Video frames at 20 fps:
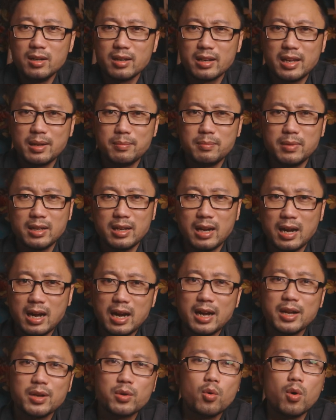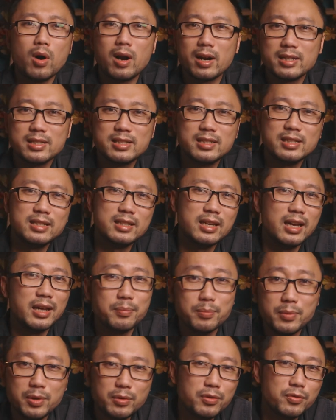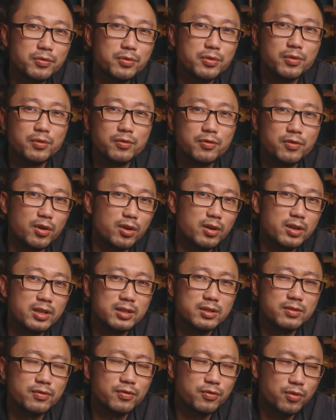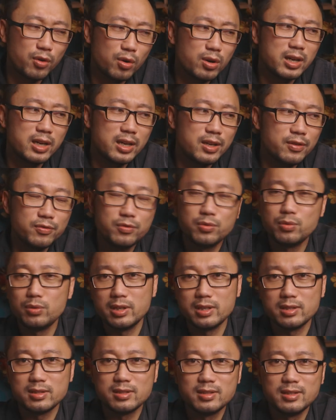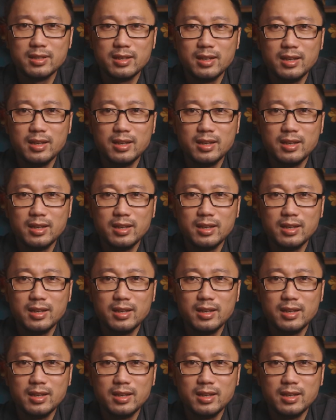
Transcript: can make high quality and beautiful 4K footage,